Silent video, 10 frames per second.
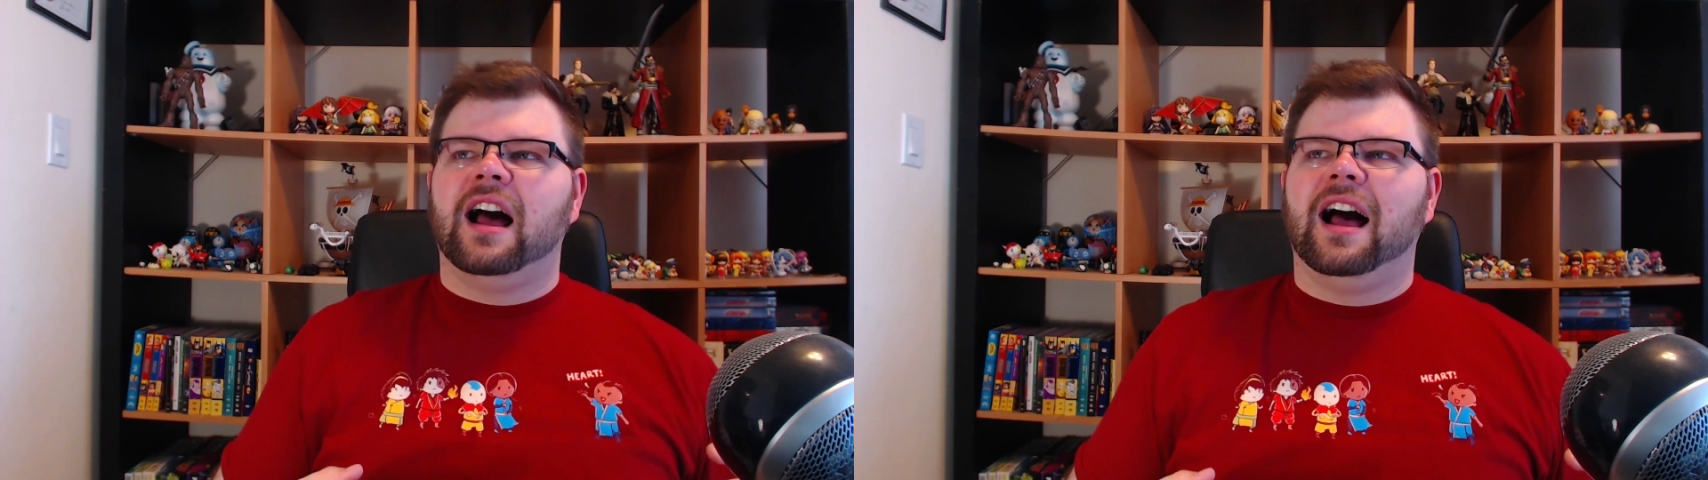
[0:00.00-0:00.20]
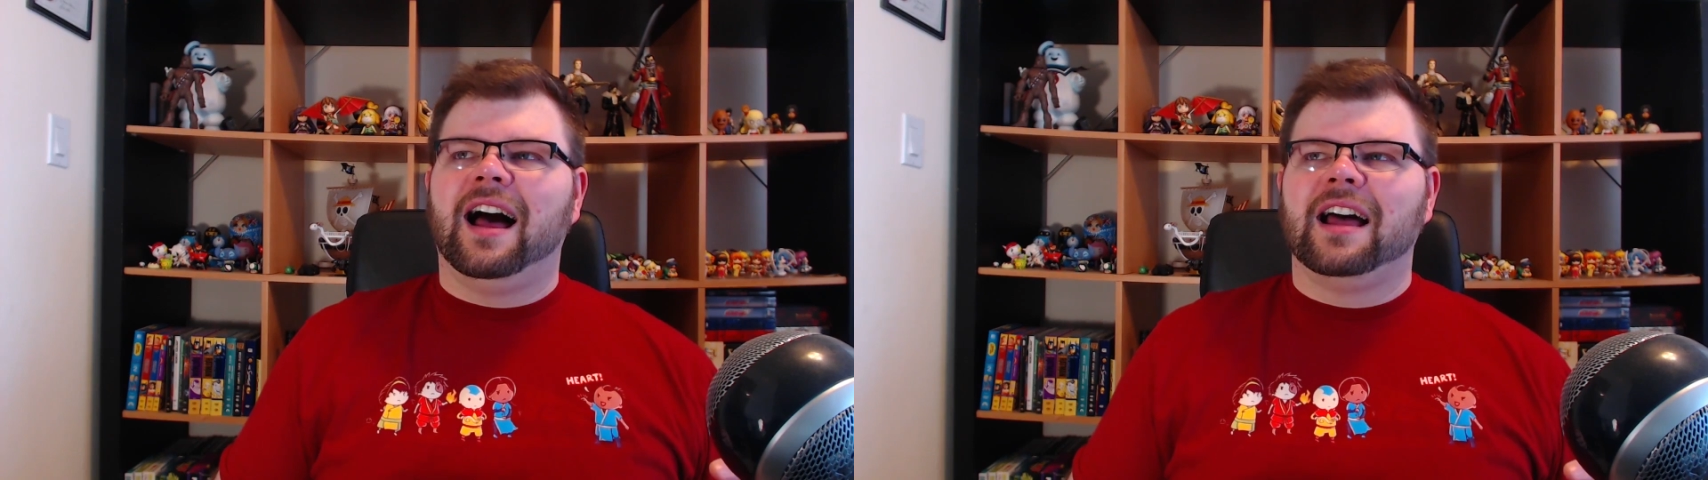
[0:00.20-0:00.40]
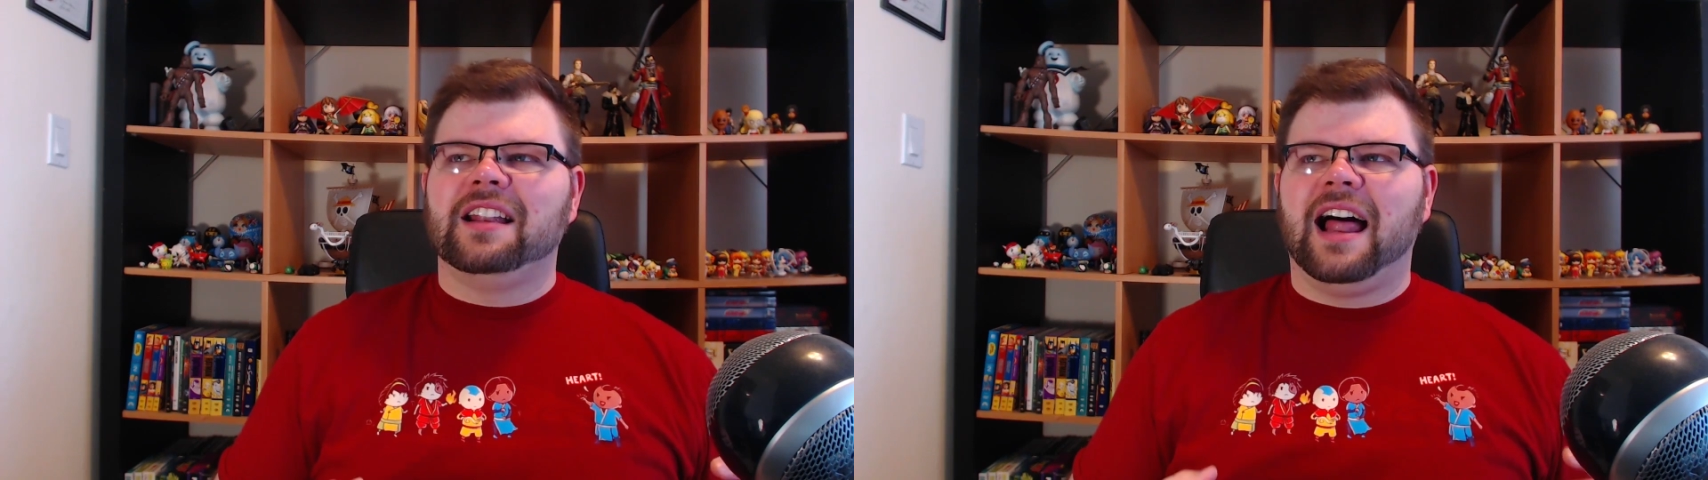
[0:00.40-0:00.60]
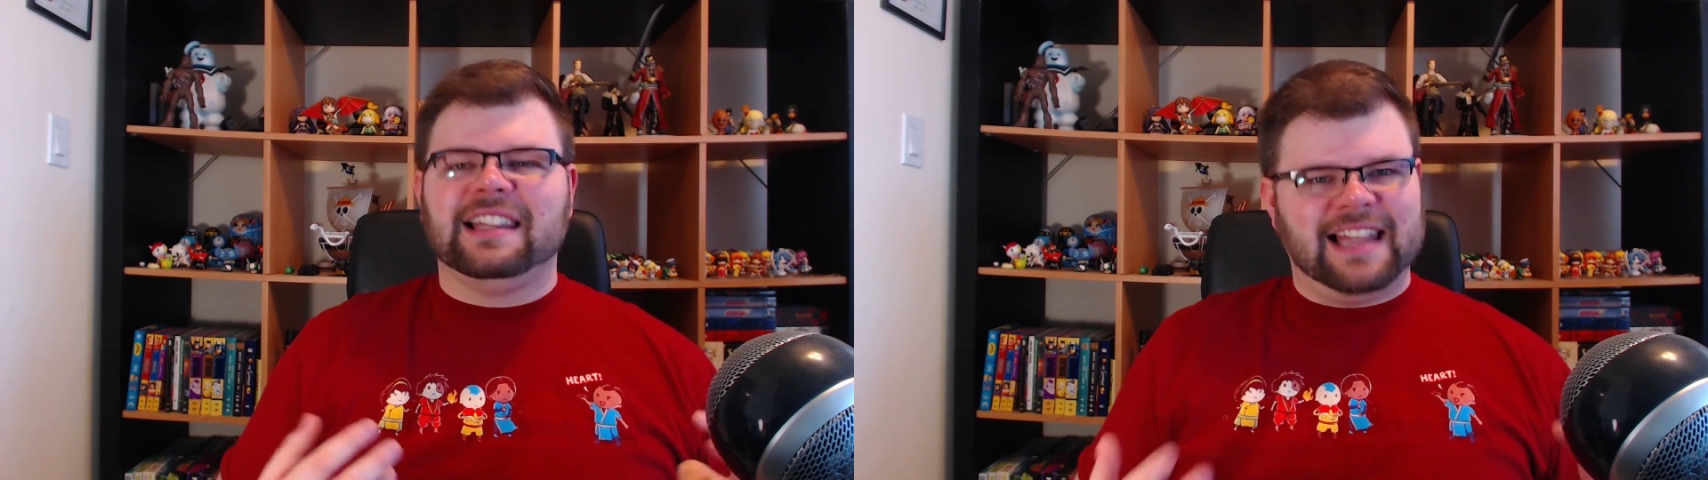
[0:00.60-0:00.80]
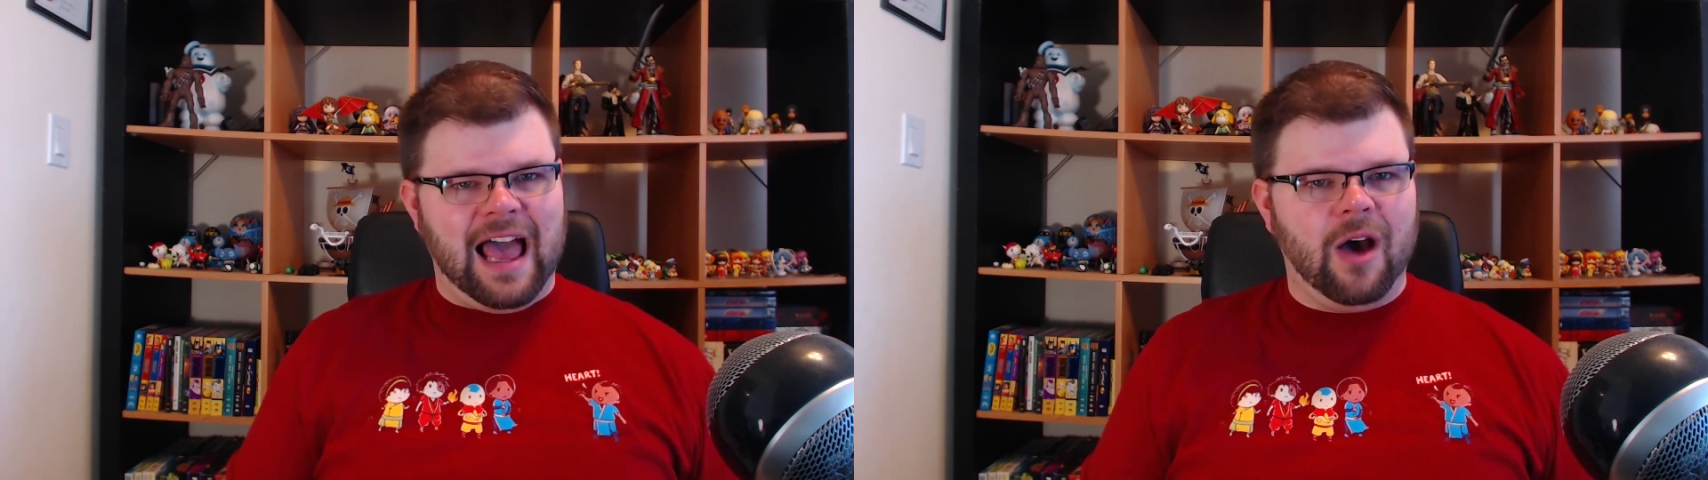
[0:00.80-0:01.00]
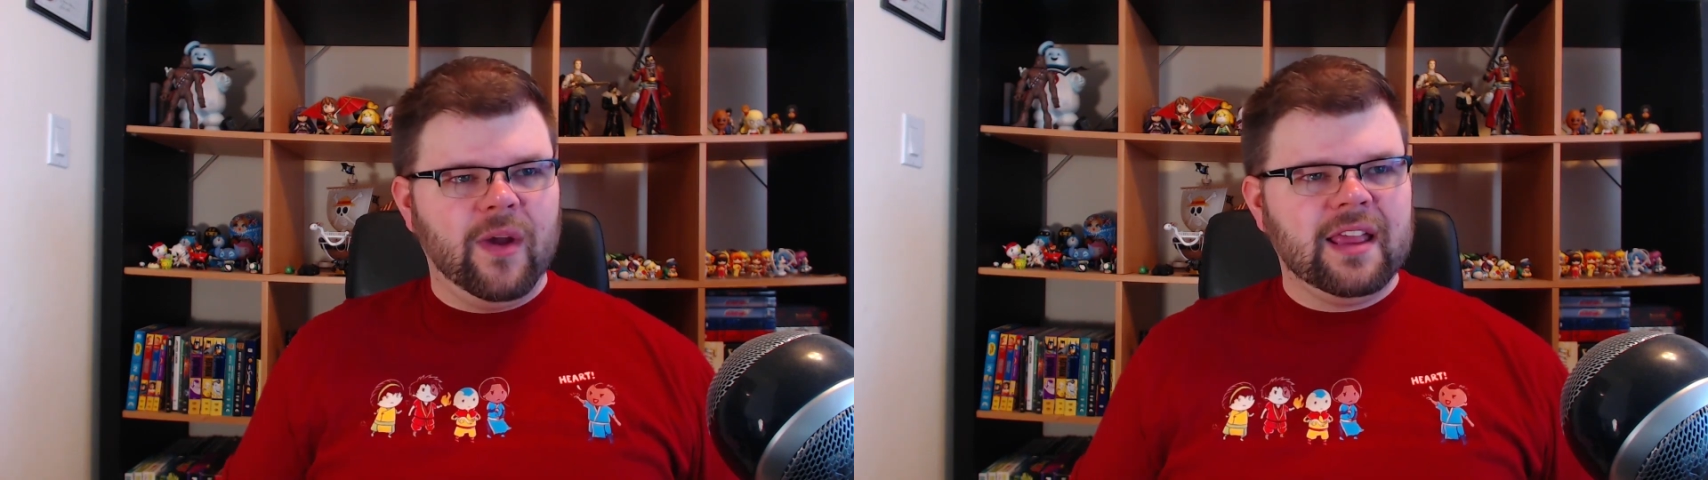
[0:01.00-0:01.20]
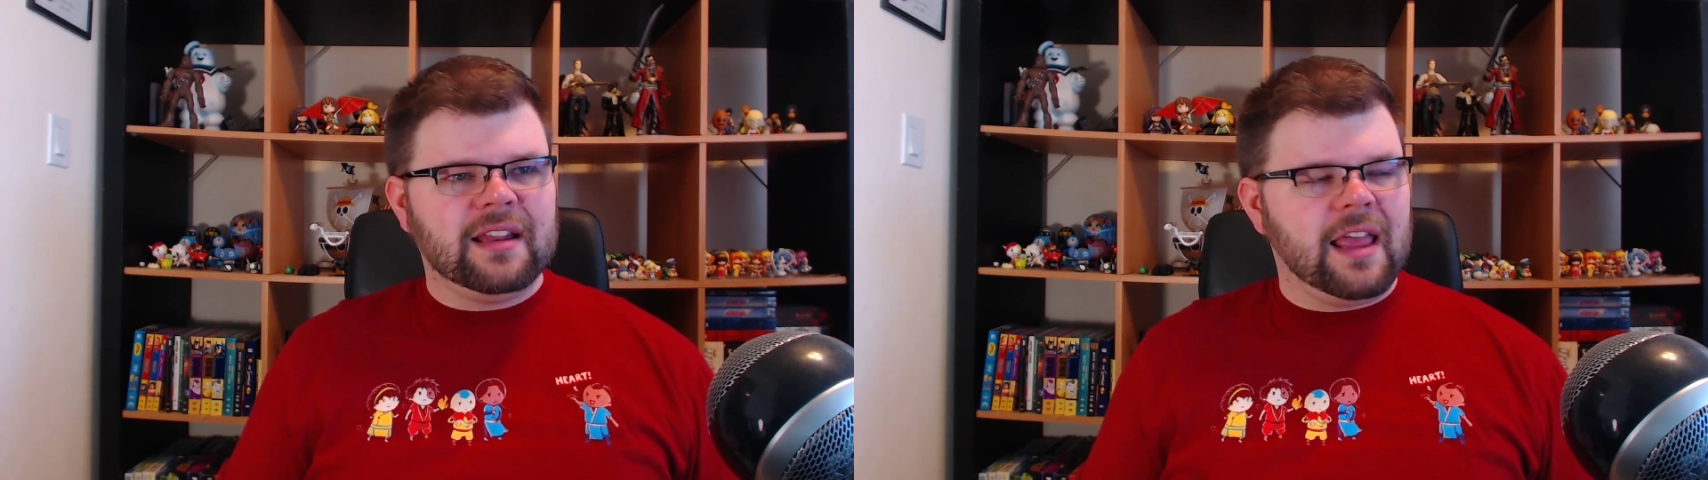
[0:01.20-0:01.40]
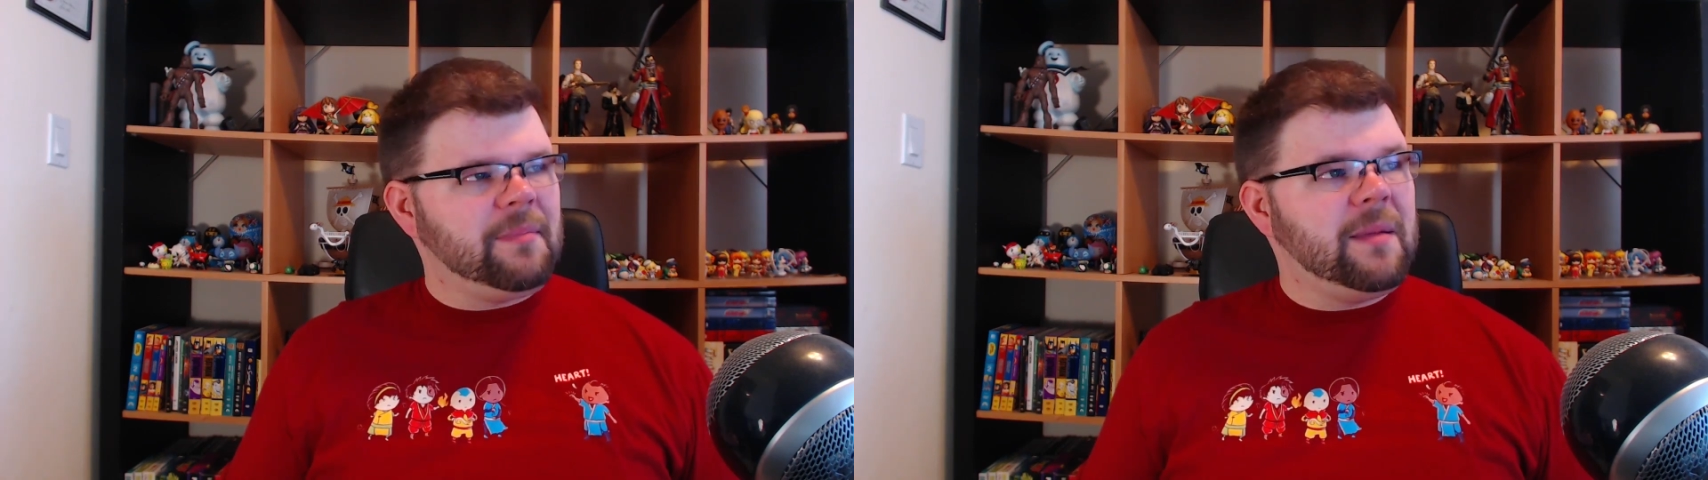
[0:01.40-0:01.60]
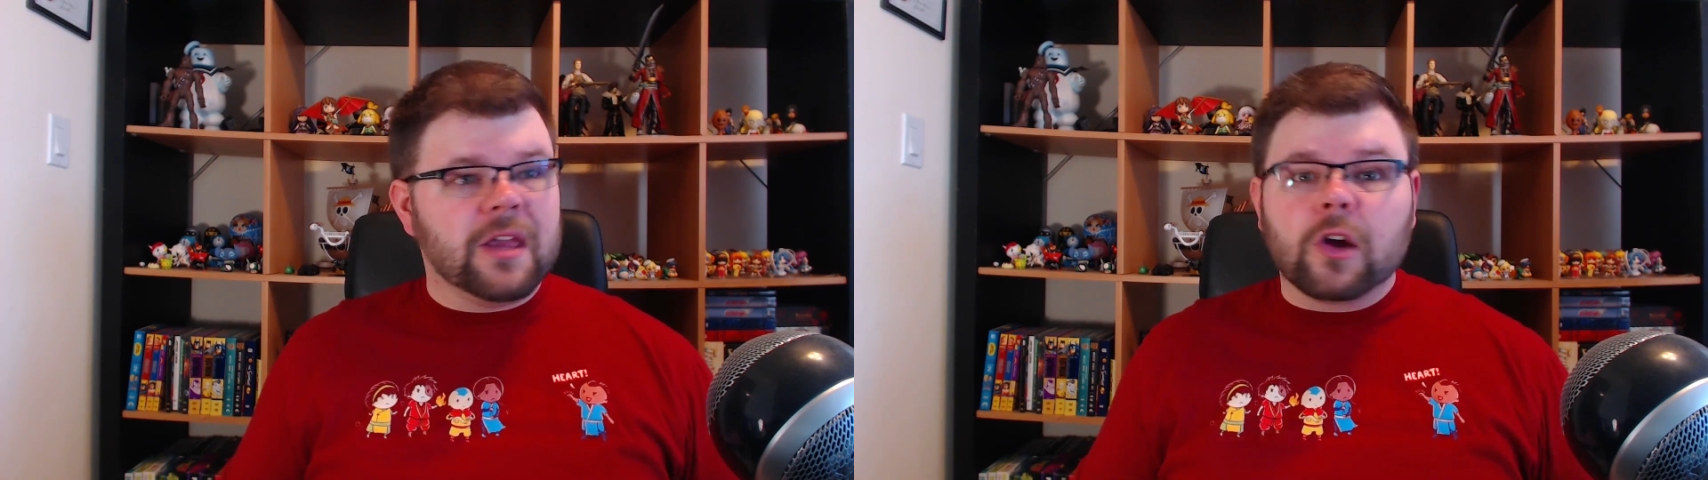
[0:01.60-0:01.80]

allowing like maybe